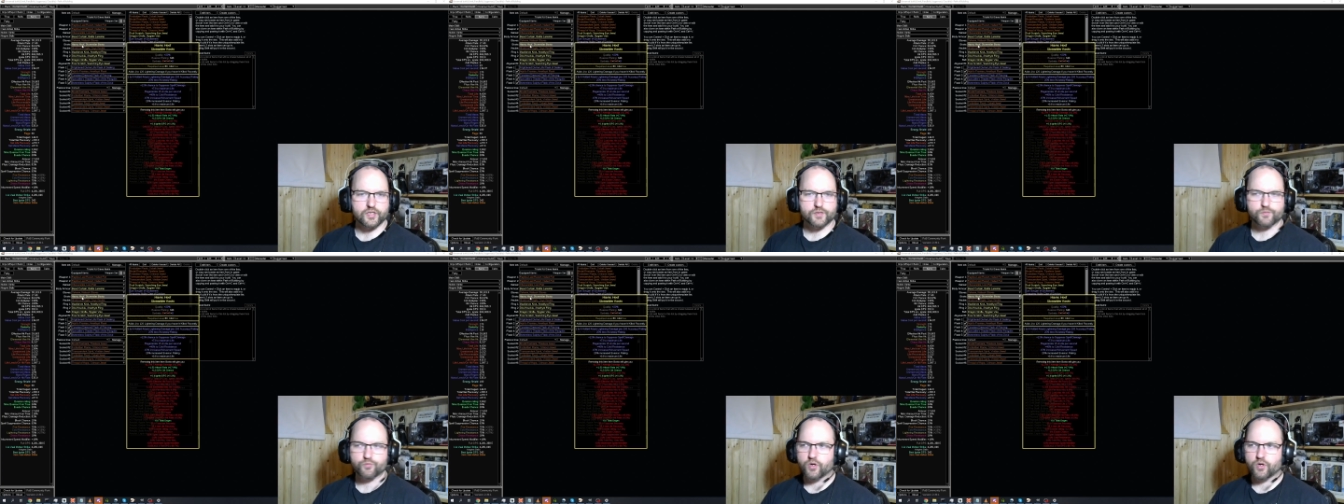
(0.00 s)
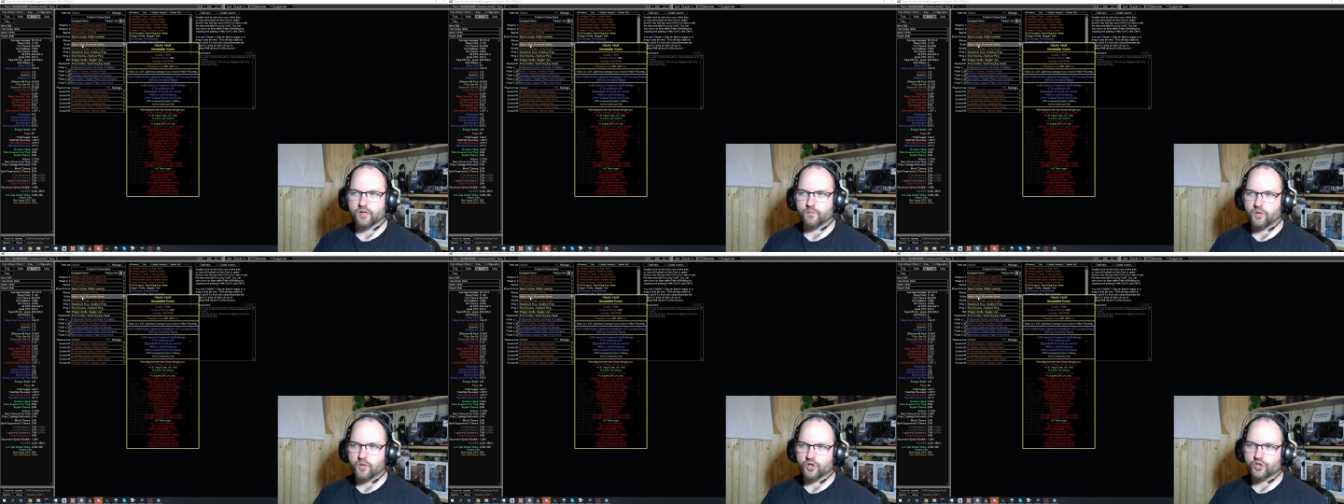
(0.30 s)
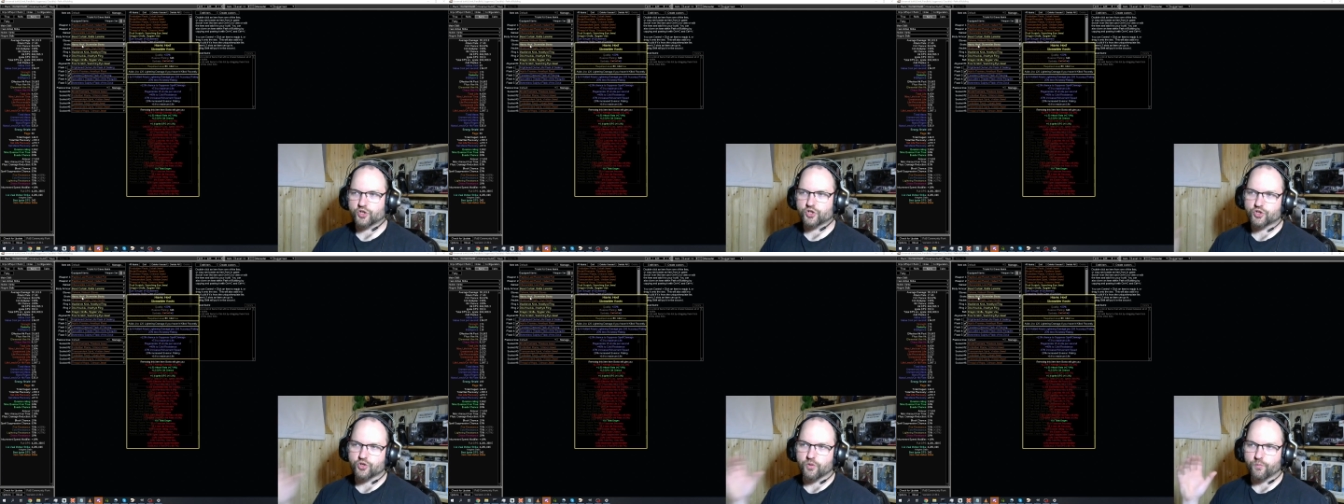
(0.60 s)
it's pretty
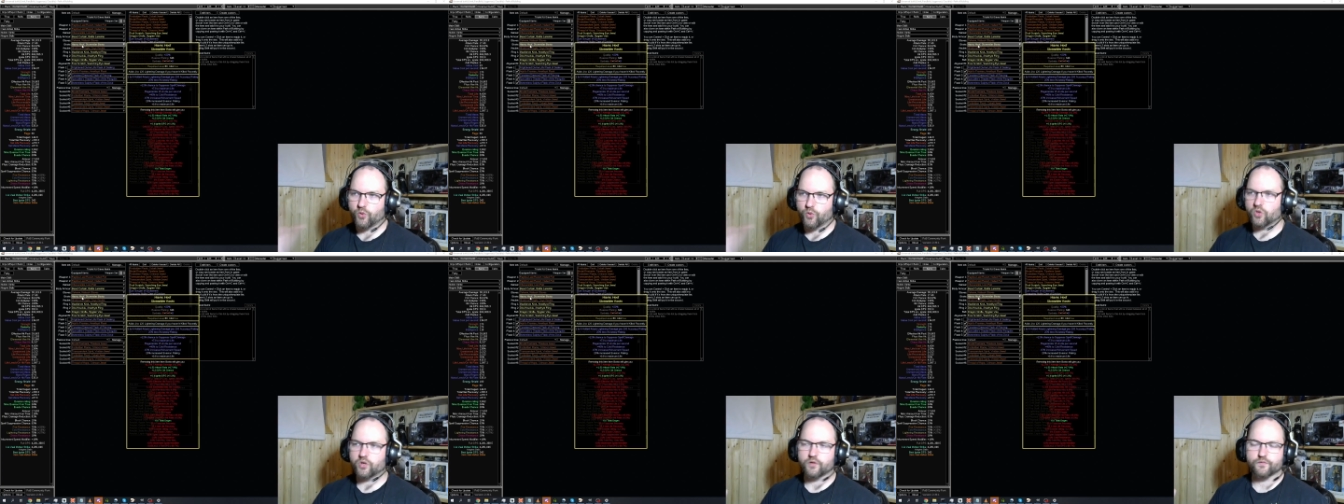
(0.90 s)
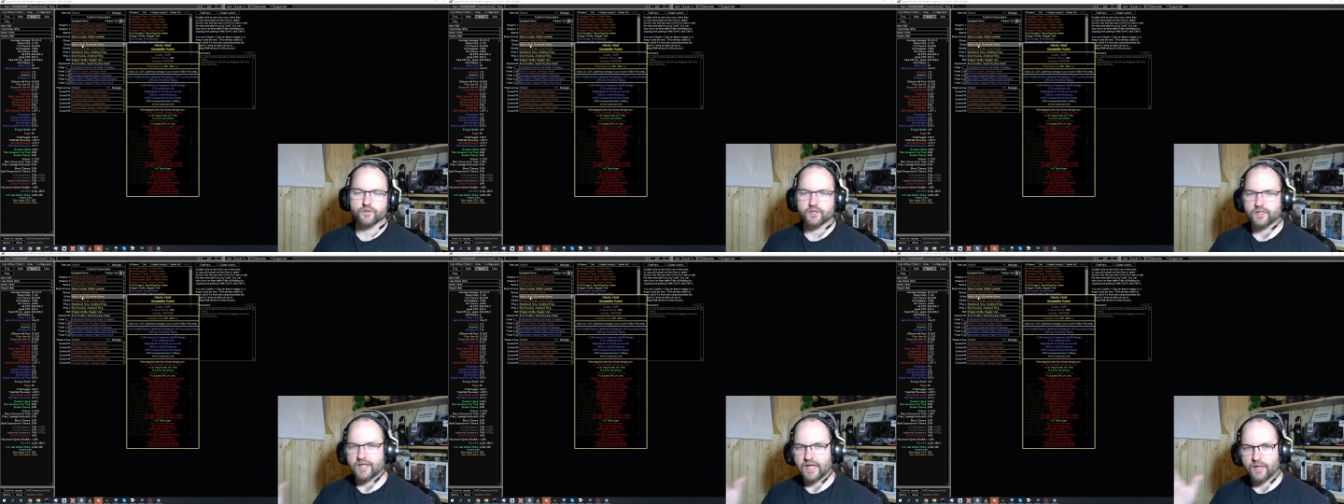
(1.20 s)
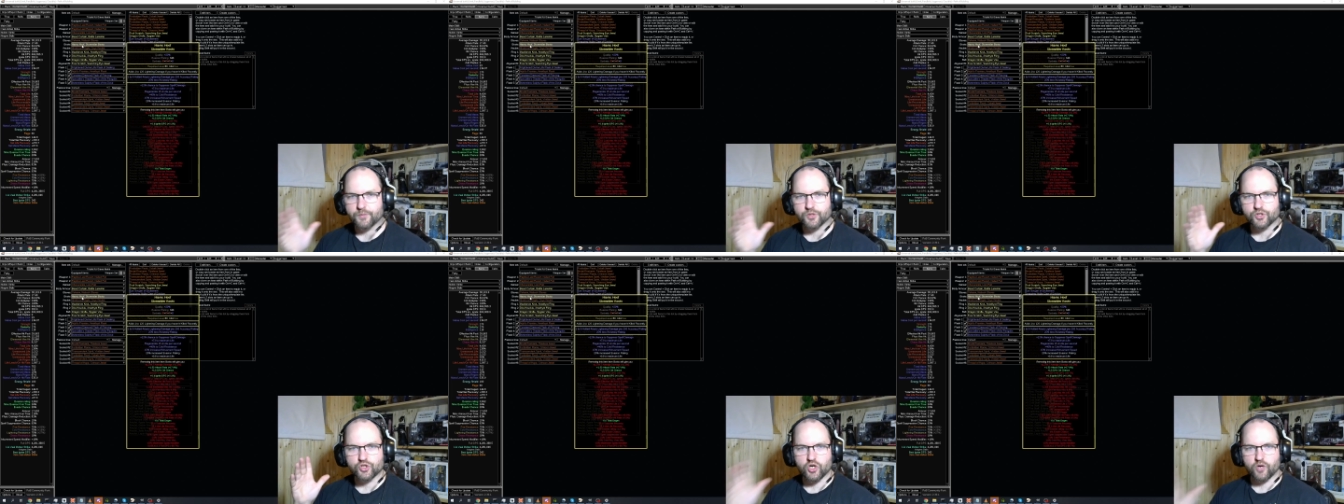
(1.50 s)
much the bulk of the
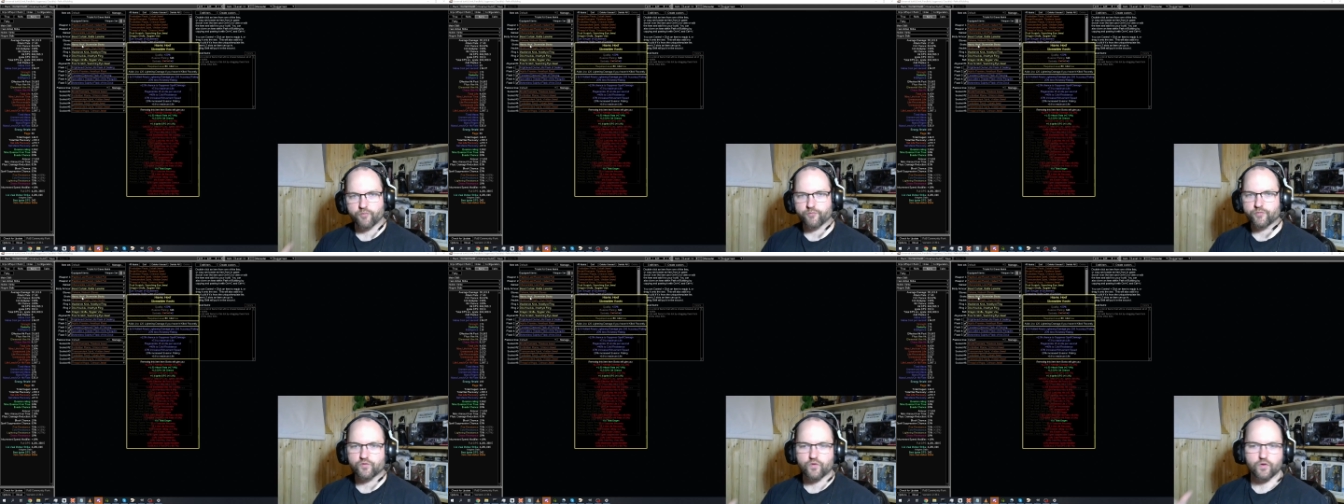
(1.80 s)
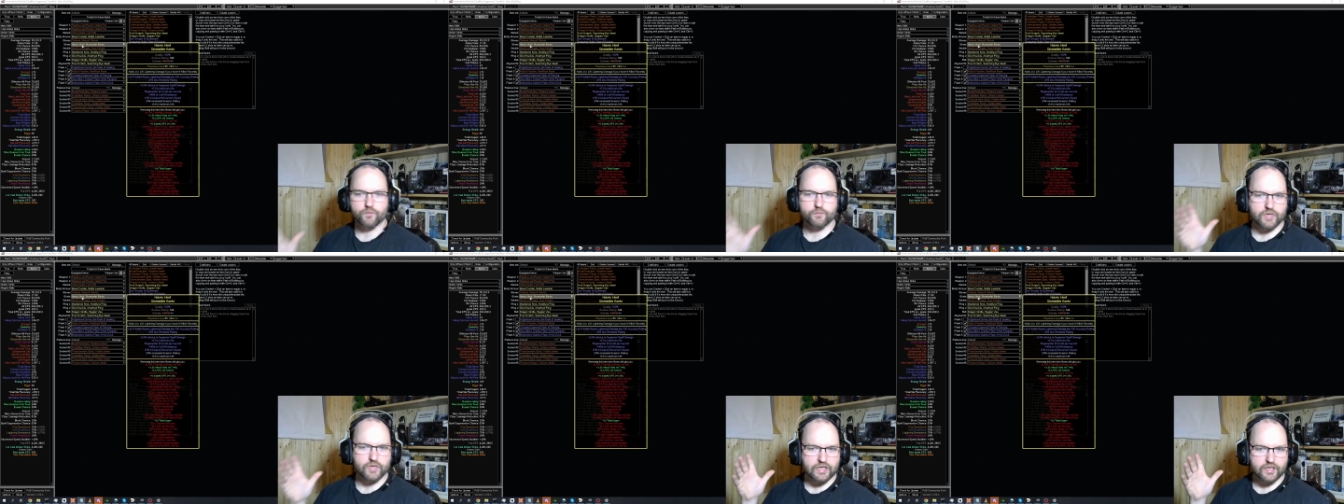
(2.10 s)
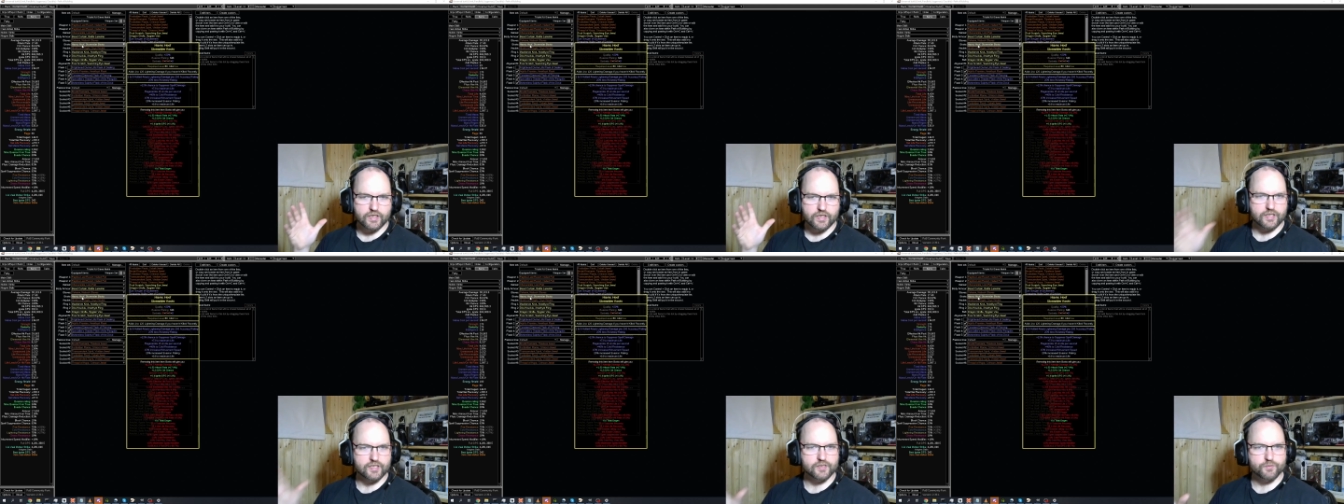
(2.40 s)
damage comes from
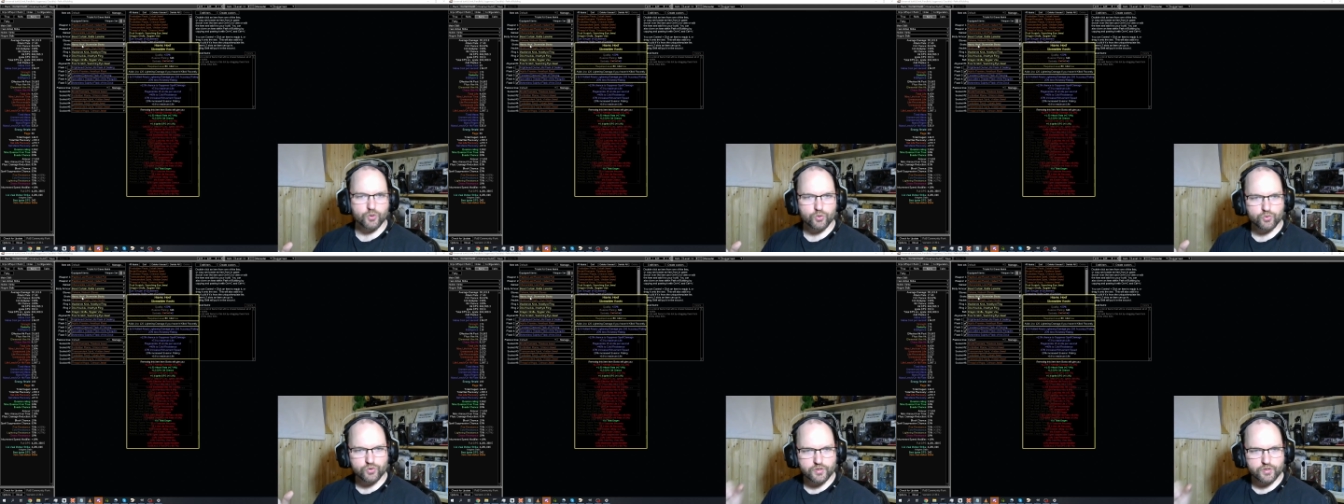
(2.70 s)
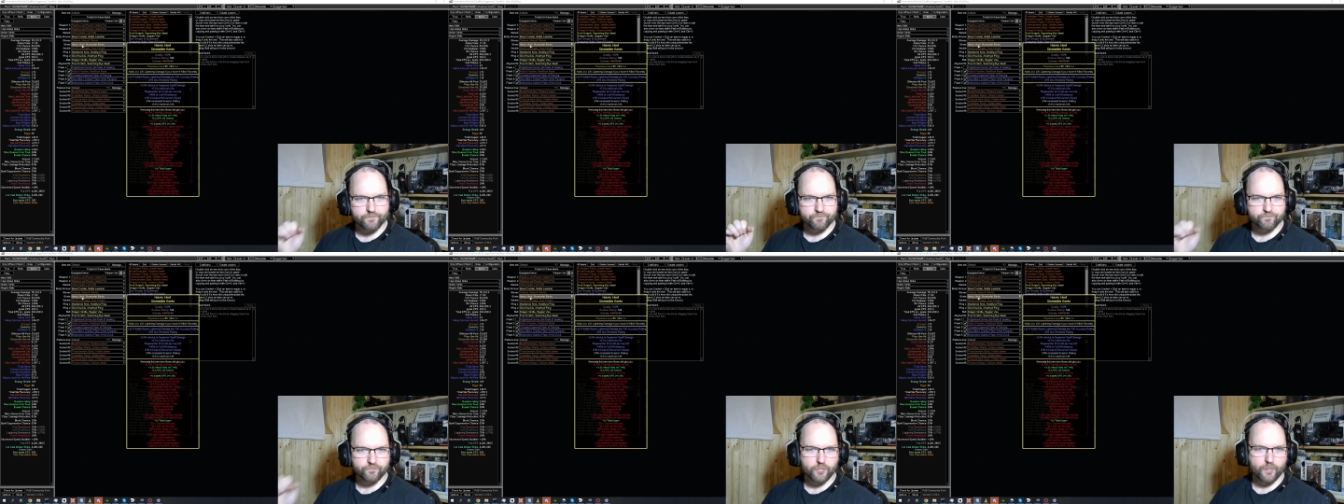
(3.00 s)
these boots.